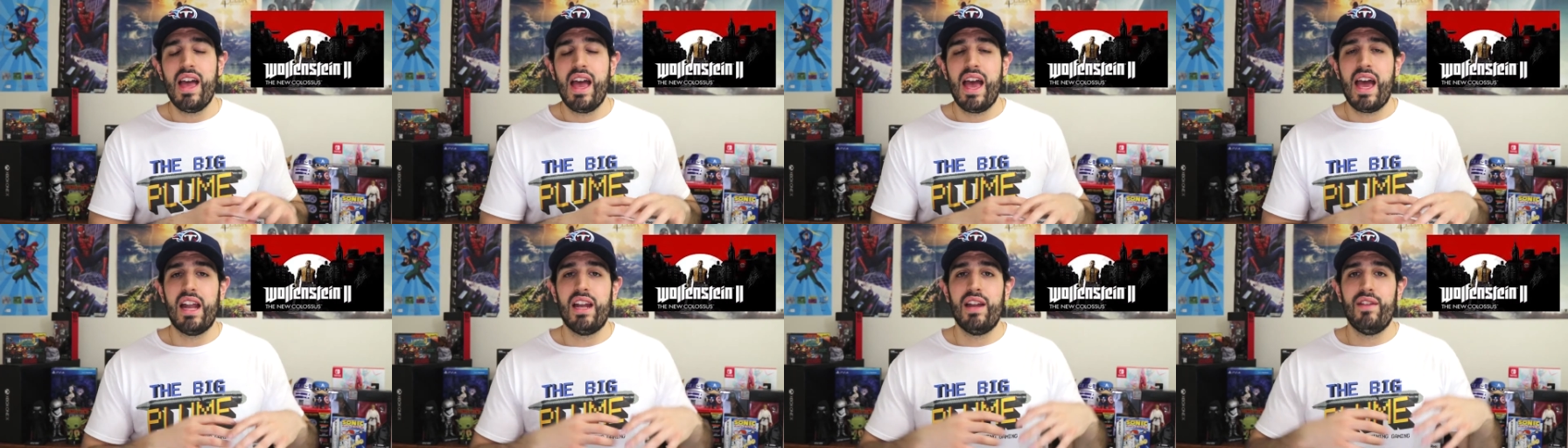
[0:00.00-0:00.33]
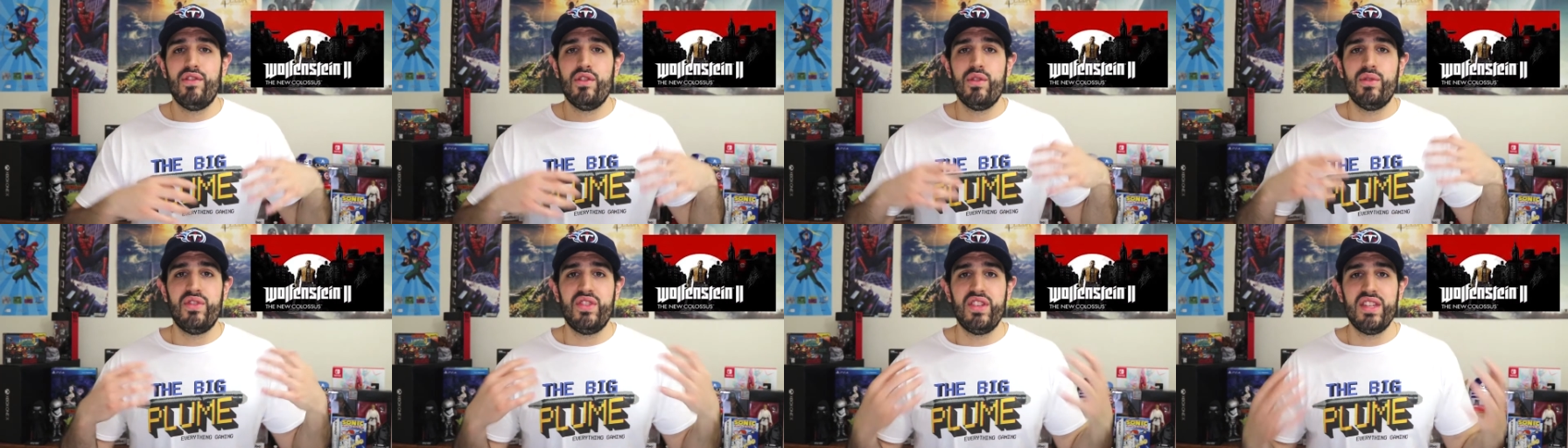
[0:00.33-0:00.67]
and
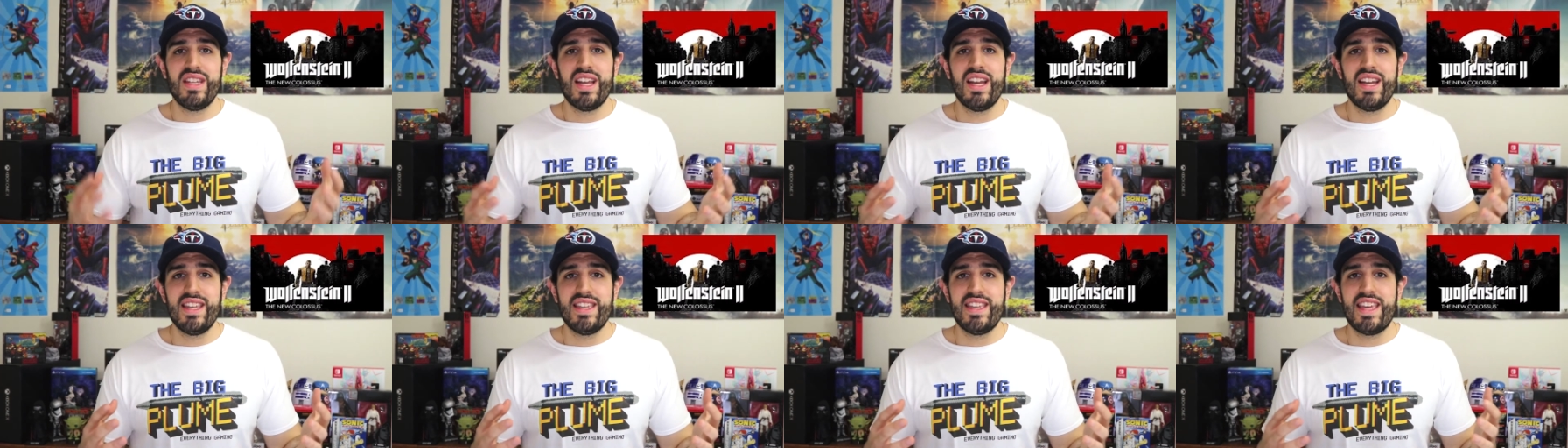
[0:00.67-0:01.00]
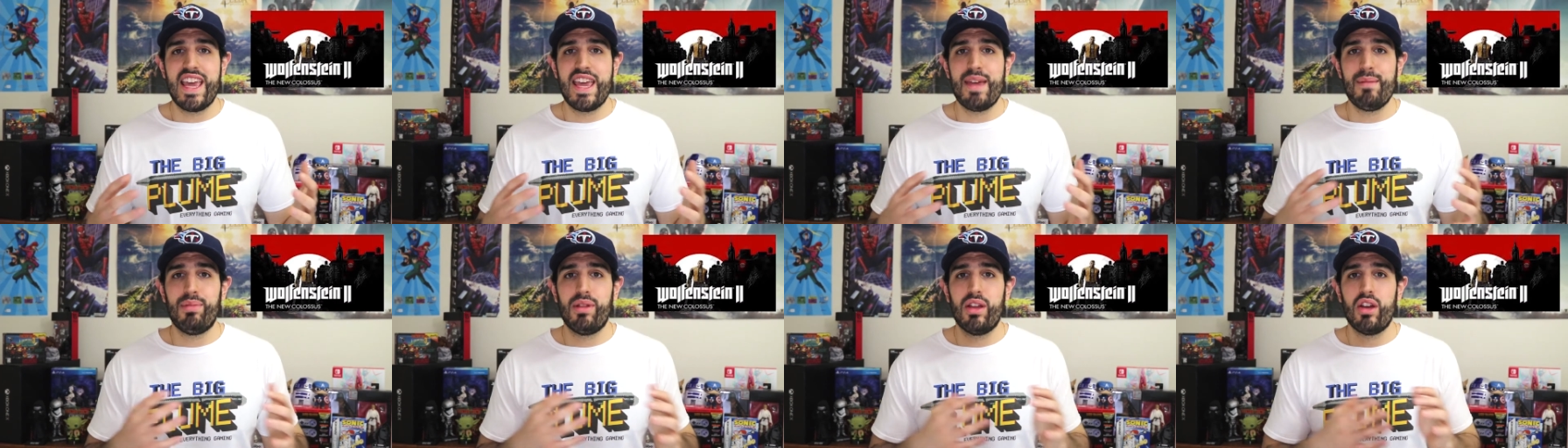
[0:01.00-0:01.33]
if you've seen any
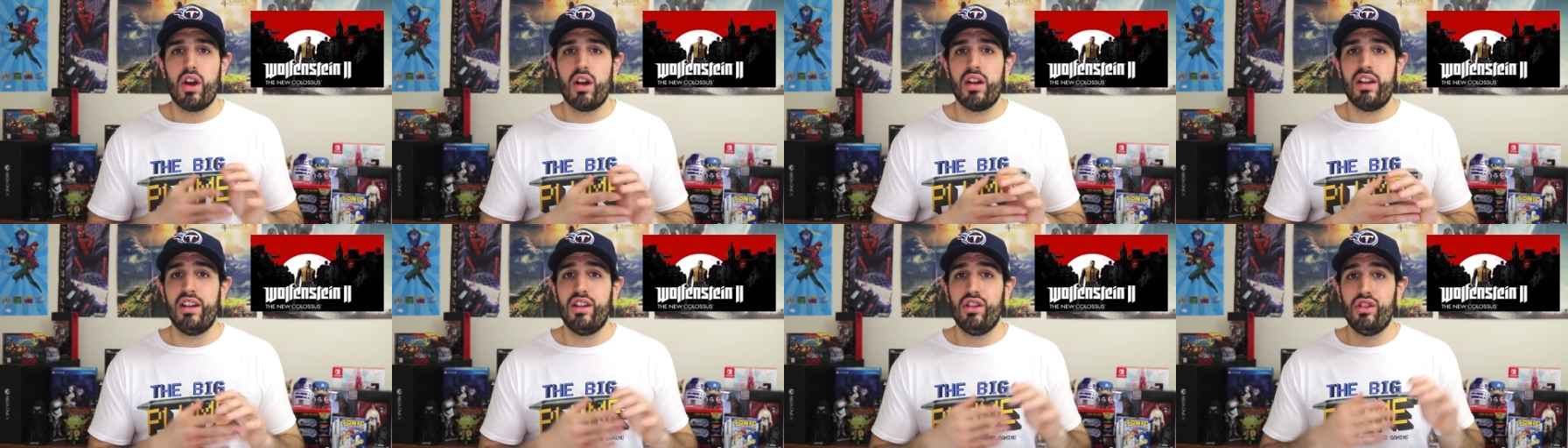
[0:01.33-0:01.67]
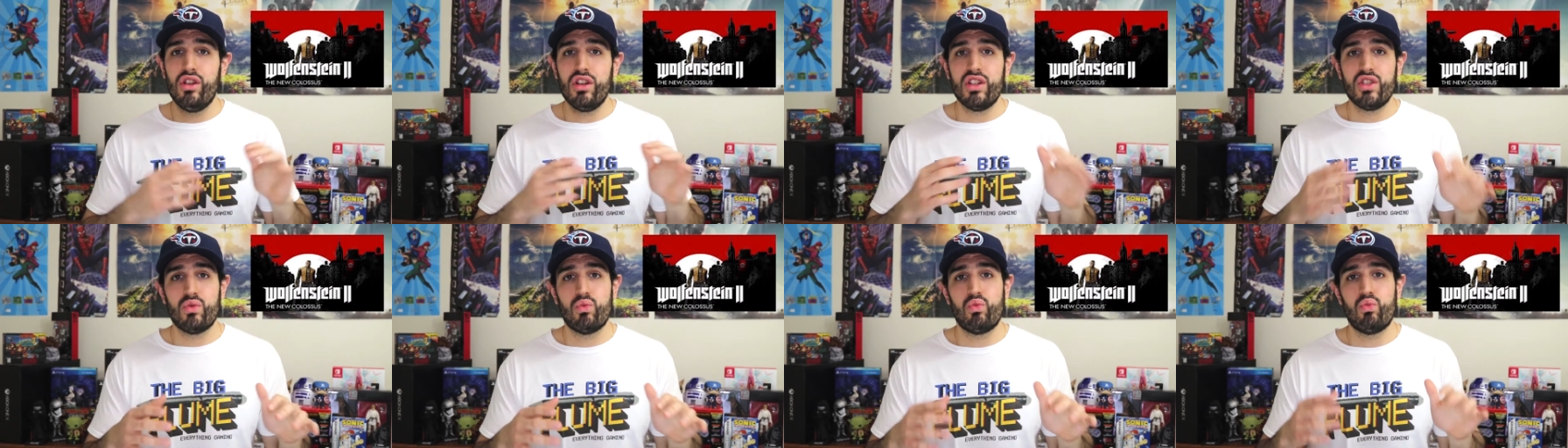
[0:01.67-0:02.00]
gameplay on it, it
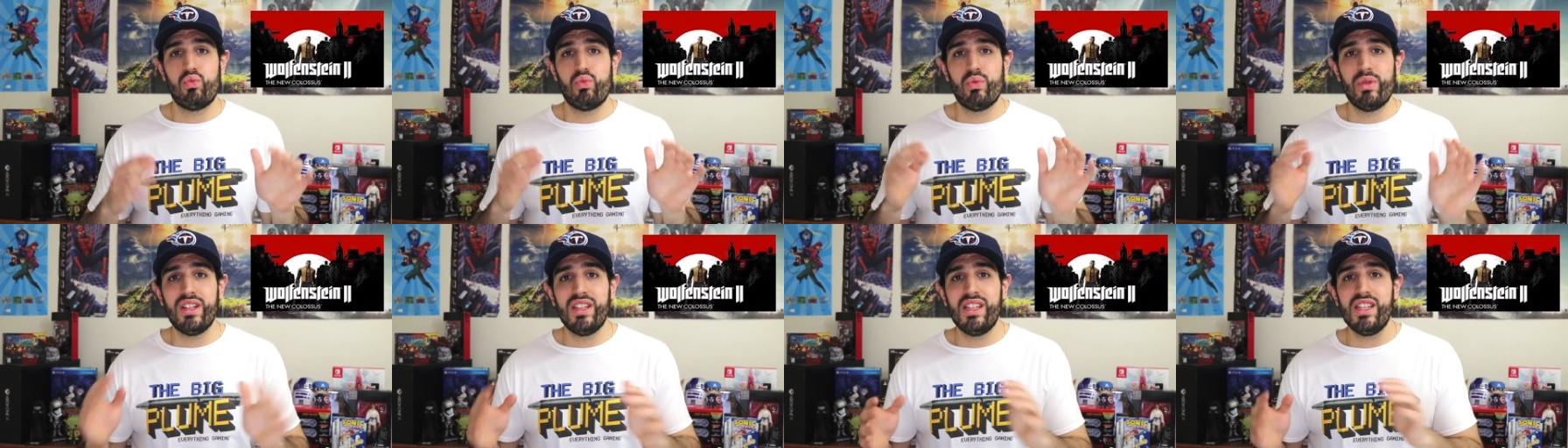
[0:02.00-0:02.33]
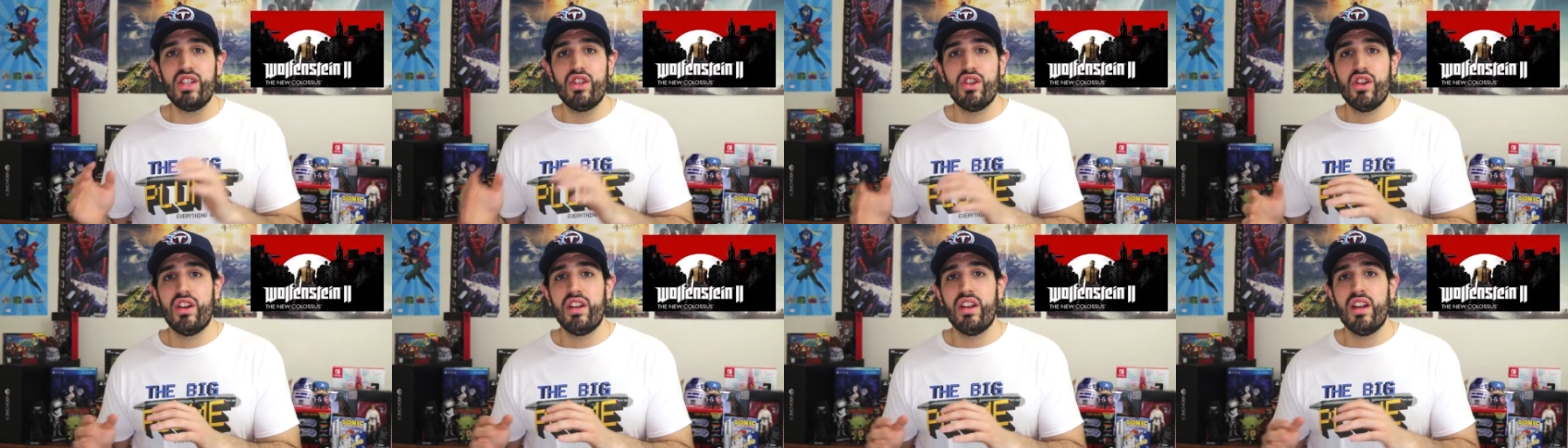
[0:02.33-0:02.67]
looks really
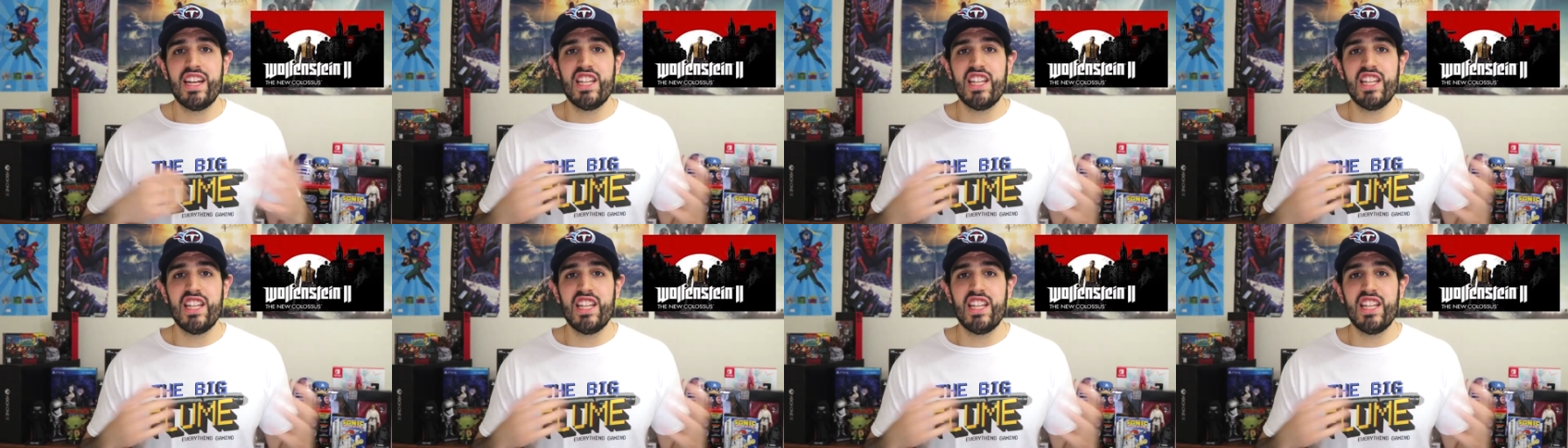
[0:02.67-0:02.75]
good.